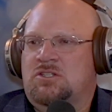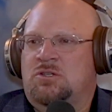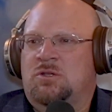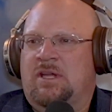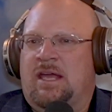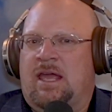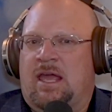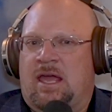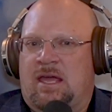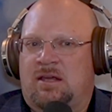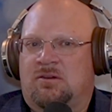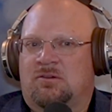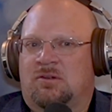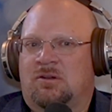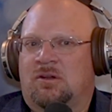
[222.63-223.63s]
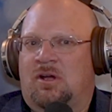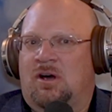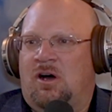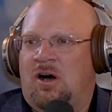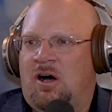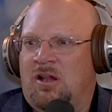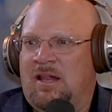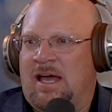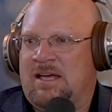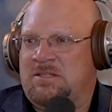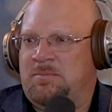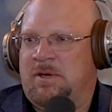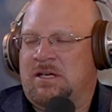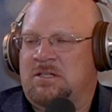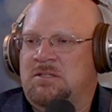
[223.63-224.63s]
do they handle all
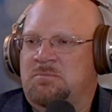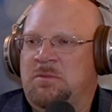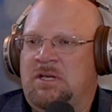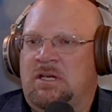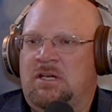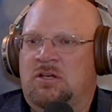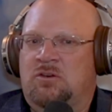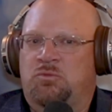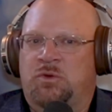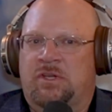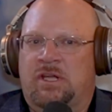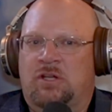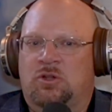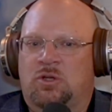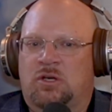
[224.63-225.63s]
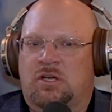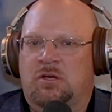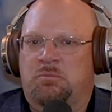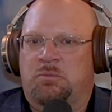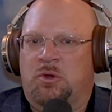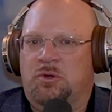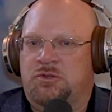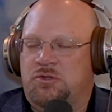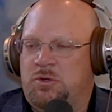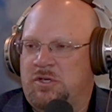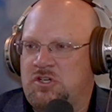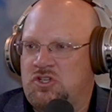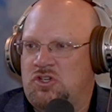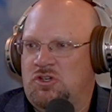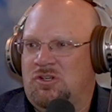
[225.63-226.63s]
aspects? Meaning, will they look at both
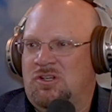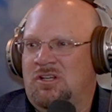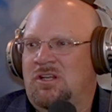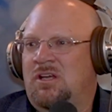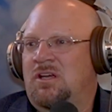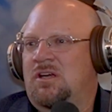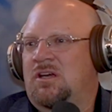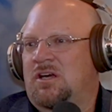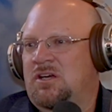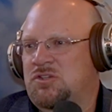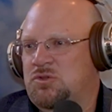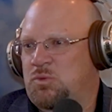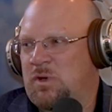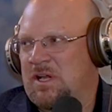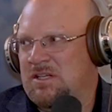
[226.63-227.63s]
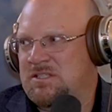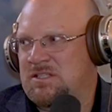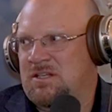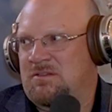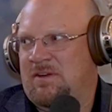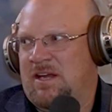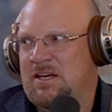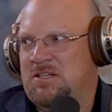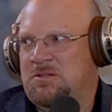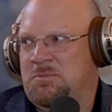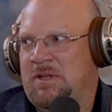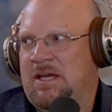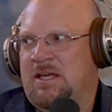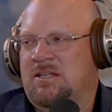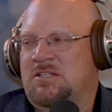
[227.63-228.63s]
traditional as well as the Advantage
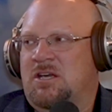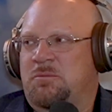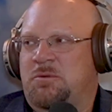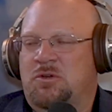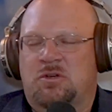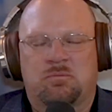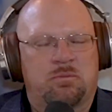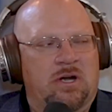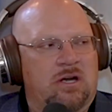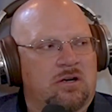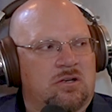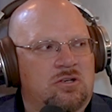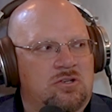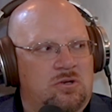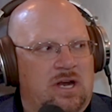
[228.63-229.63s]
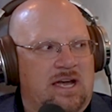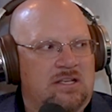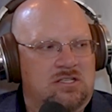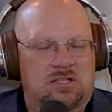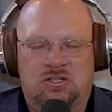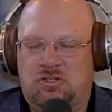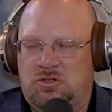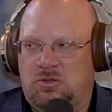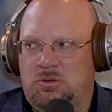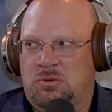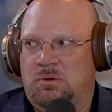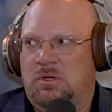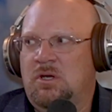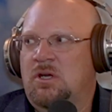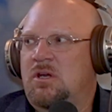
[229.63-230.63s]
plans, help you compare and contrast the
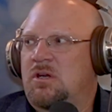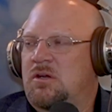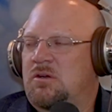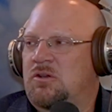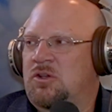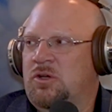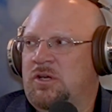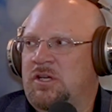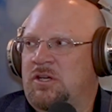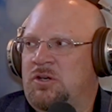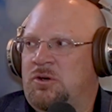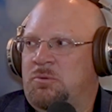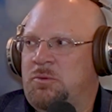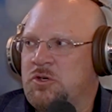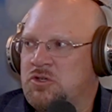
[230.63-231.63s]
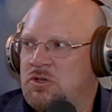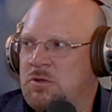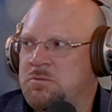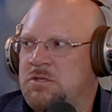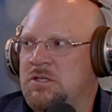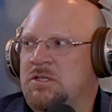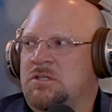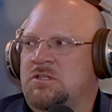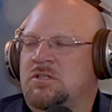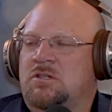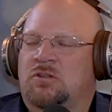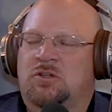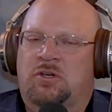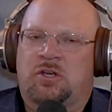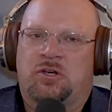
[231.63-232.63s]
two, look at your prescriptions,
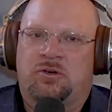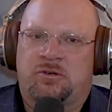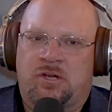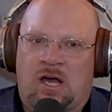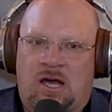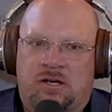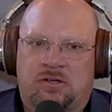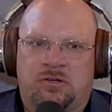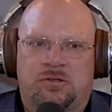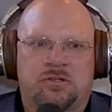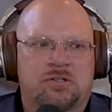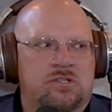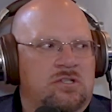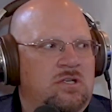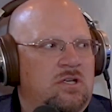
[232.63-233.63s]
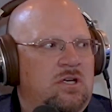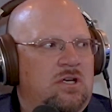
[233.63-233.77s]
look at your doctors,